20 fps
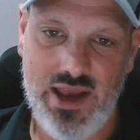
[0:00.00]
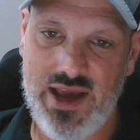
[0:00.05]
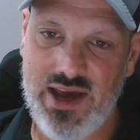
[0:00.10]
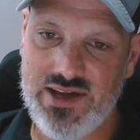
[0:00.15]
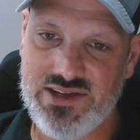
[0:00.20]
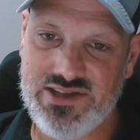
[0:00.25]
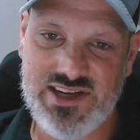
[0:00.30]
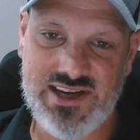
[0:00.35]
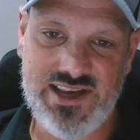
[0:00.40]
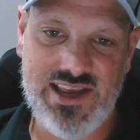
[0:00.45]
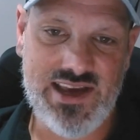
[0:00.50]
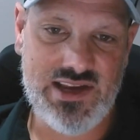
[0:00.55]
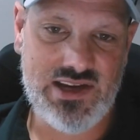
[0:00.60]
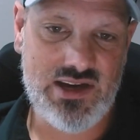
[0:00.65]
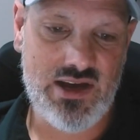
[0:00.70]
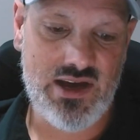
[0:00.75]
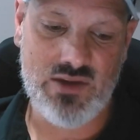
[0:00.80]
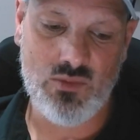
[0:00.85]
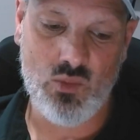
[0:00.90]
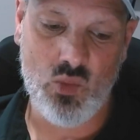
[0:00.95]
to get
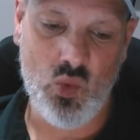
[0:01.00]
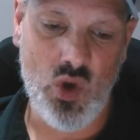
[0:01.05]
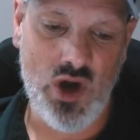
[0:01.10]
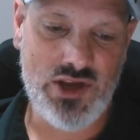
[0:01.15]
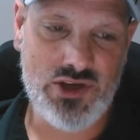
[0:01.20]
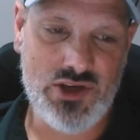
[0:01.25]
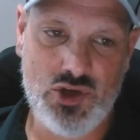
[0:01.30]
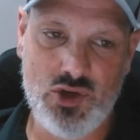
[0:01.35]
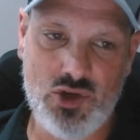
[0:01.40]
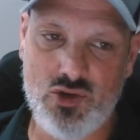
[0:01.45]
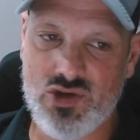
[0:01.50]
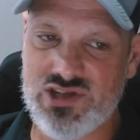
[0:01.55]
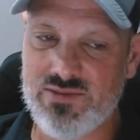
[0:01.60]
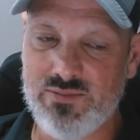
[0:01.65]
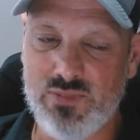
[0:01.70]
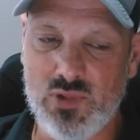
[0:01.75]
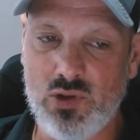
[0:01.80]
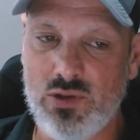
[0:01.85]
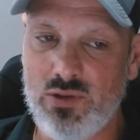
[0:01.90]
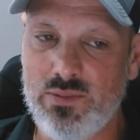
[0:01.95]
one
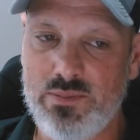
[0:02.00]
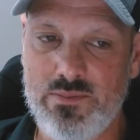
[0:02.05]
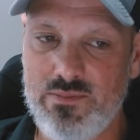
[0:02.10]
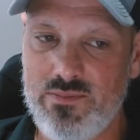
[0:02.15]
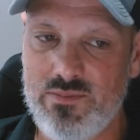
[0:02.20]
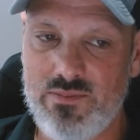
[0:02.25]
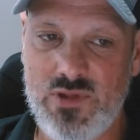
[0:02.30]
usable,